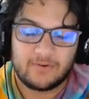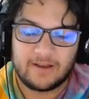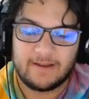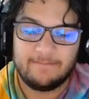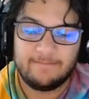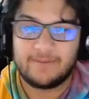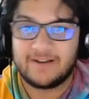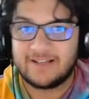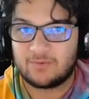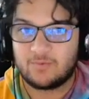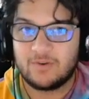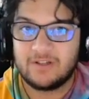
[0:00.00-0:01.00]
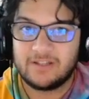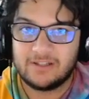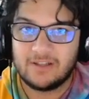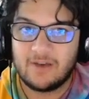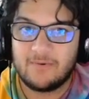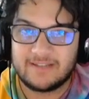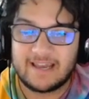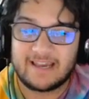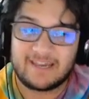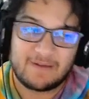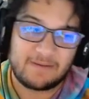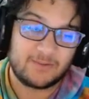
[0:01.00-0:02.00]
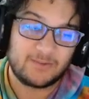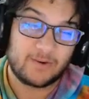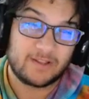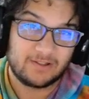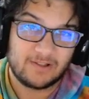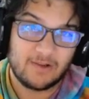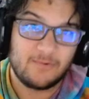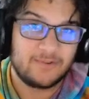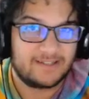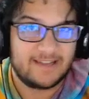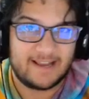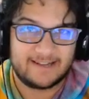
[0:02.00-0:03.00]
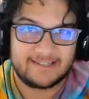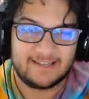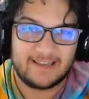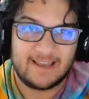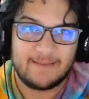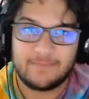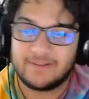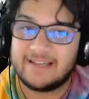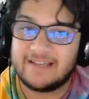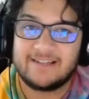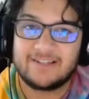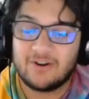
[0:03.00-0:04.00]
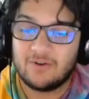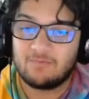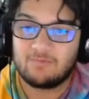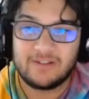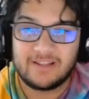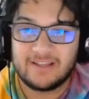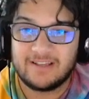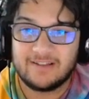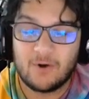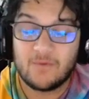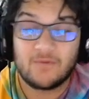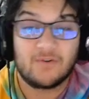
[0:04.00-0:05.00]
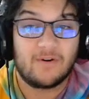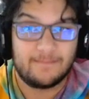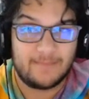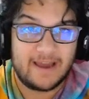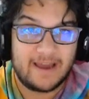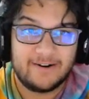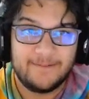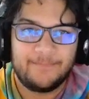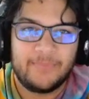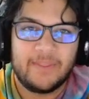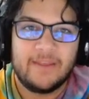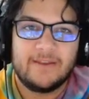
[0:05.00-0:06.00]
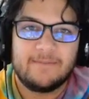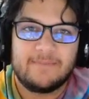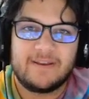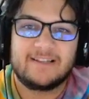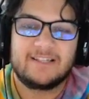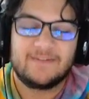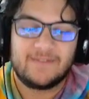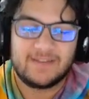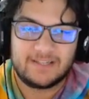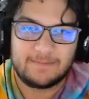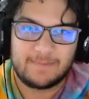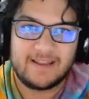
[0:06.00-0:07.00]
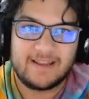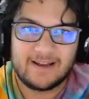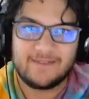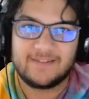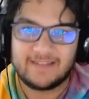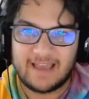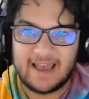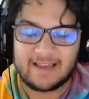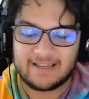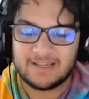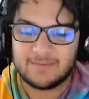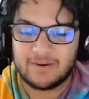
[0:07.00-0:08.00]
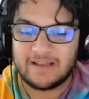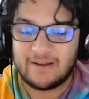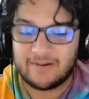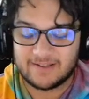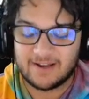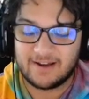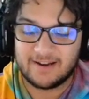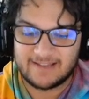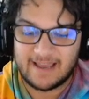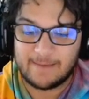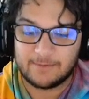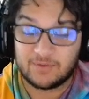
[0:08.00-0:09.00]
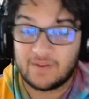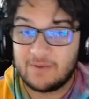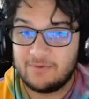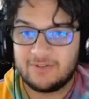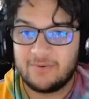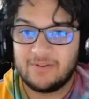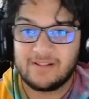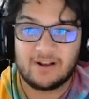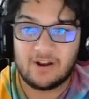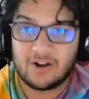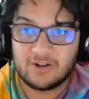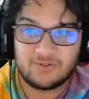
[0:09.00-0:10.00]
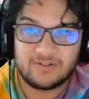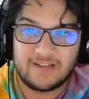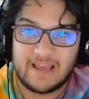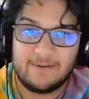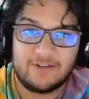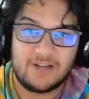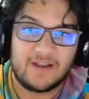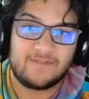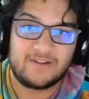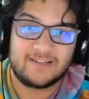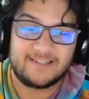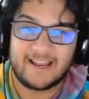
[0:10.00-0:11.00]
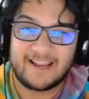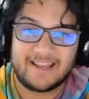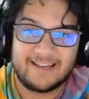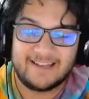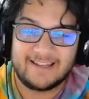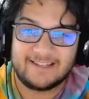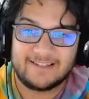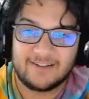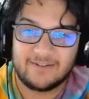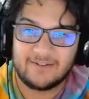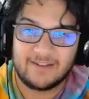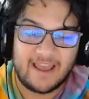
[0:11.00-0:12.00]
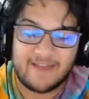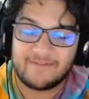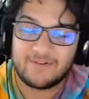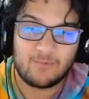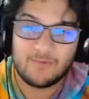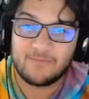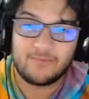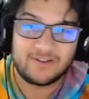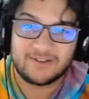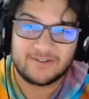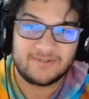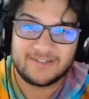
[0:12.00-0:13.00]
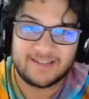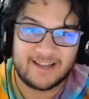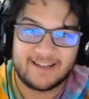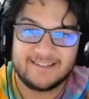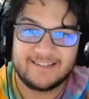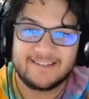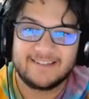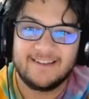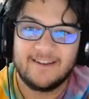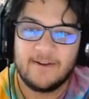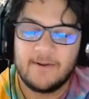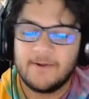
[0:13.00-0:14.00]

okay? But he has really low attack. He probably has one of the lowest attacks in the game. But that doesn't really overall matter because of his speed of attack. He's putting out a ton of damage. If he was doing like 100 damage every second and every 1.2 seconds,